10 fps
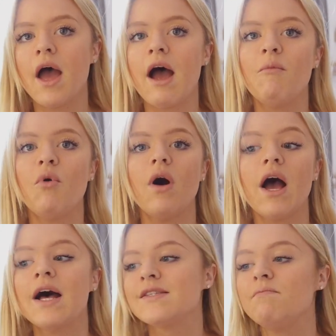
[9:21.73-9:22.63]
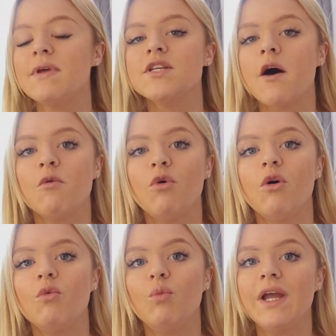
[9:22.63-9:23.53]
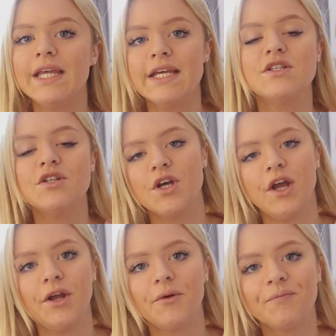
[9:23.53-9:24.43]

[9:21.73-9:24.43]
and what hasn't been done and what we need to do.